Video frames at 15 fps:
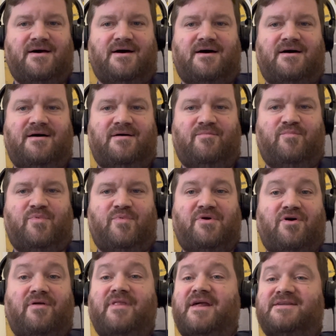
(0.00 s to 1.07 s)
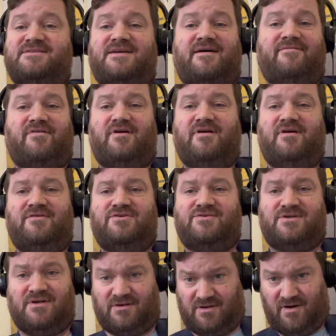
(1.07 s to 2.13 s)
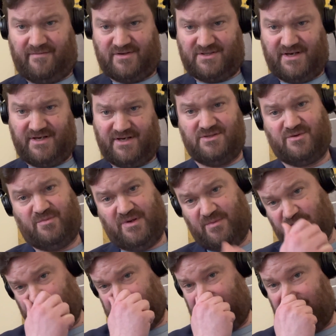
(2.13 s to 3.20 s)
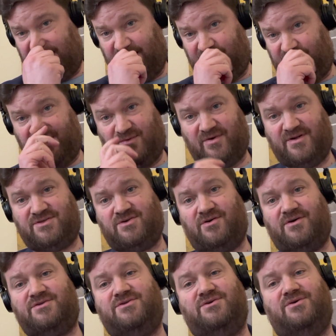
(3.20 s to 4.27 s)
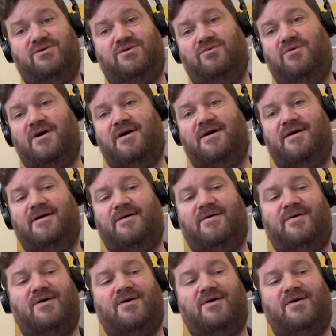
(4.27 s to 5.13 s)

But beyond that, it's to have very interesting conversations with people. I really want to talk to a